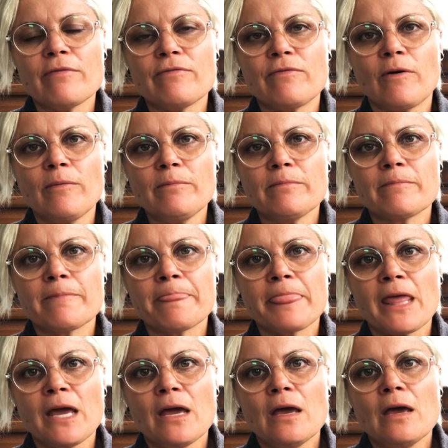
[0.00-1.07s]
from?
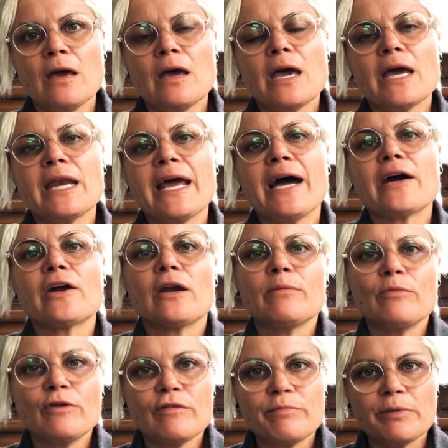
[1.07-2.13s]
And how can I
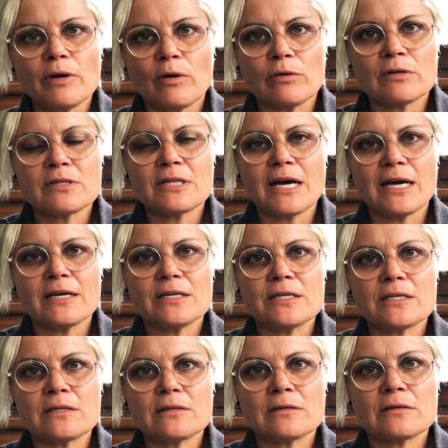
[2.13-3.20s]
move beyond
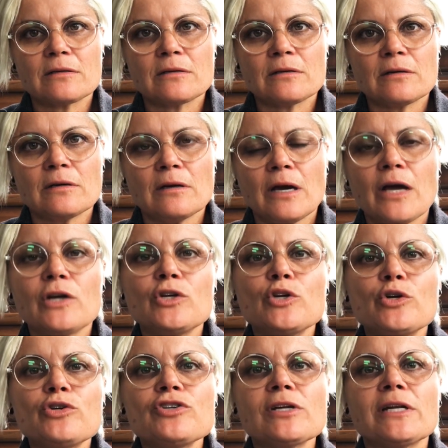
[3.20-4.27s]
that? And
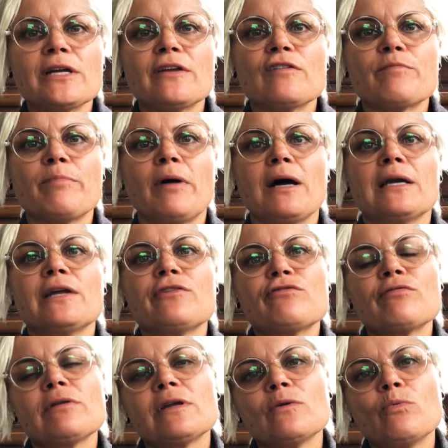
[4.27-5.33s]
usually it is by
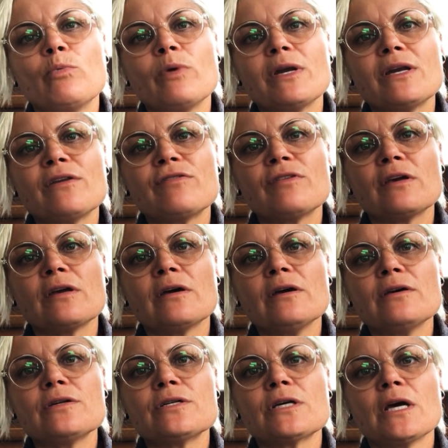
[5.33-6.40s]
literally witnessing
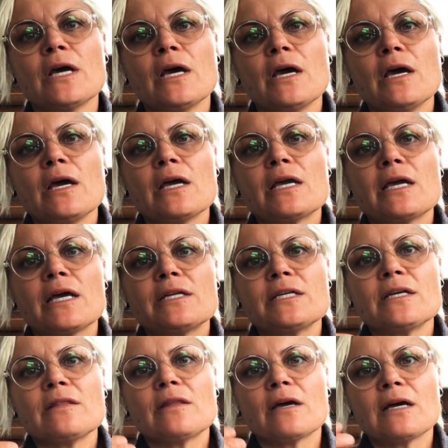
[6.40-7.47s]
it,
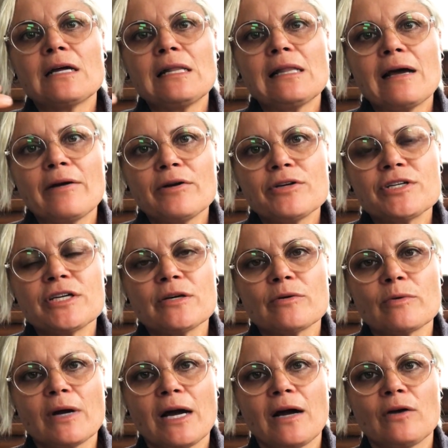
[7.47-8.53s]
getting the clarity
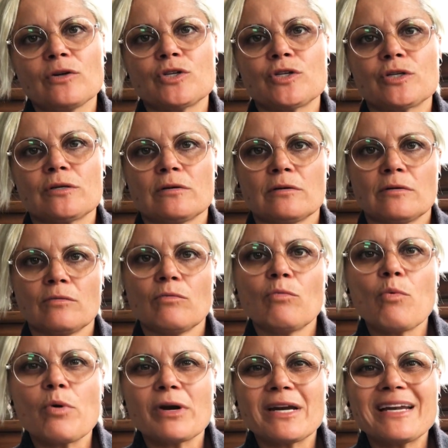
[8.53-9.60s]
around
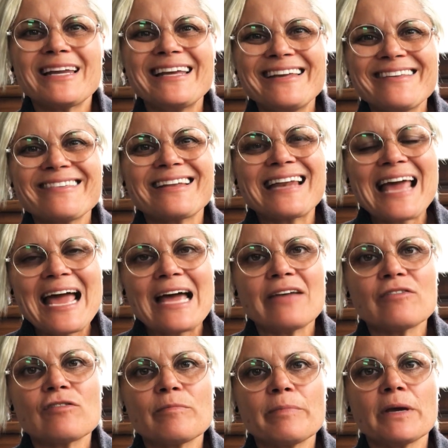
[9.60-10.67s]
what it is and
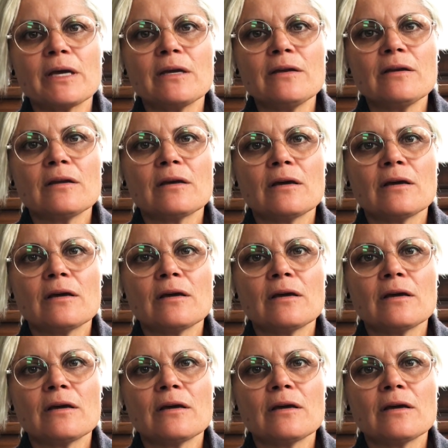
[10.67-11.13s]
has been,